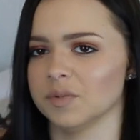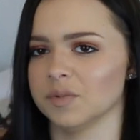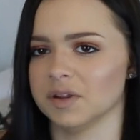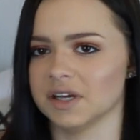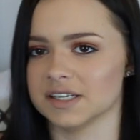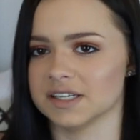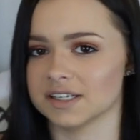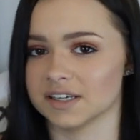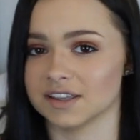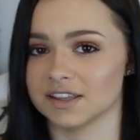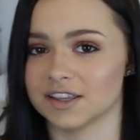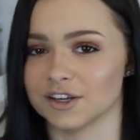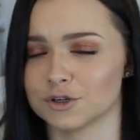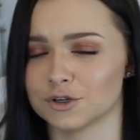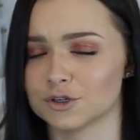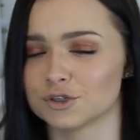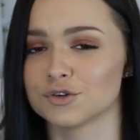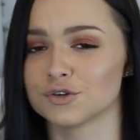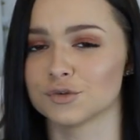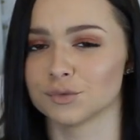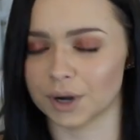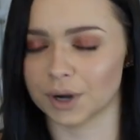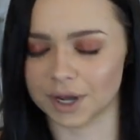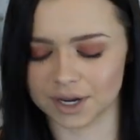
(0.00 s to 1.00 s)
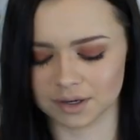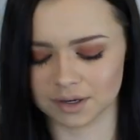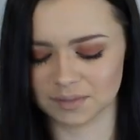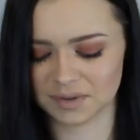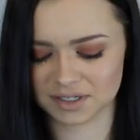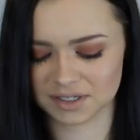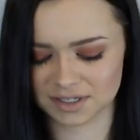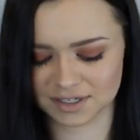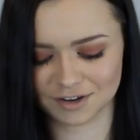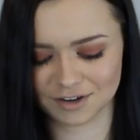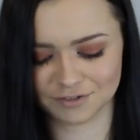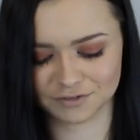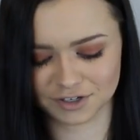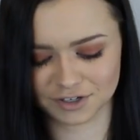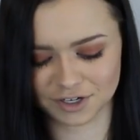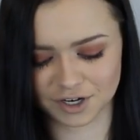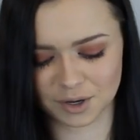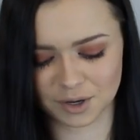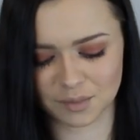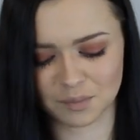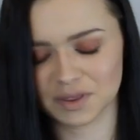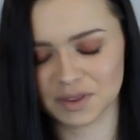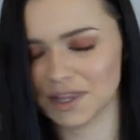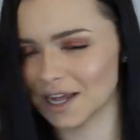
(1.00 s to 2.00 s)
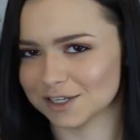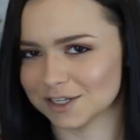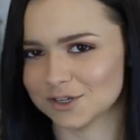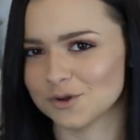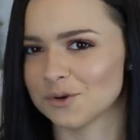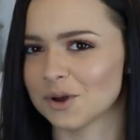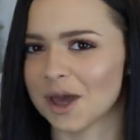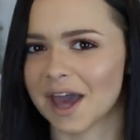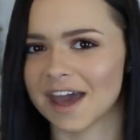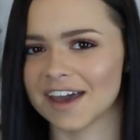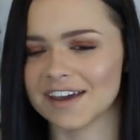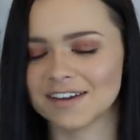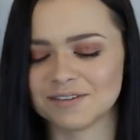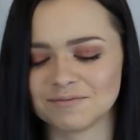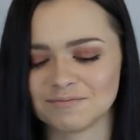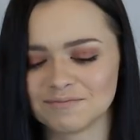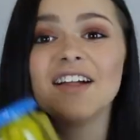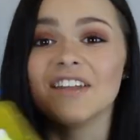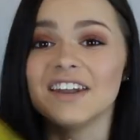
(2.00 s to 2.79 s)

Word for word: the place. Like there's the randomest stuff in here, but that's okay.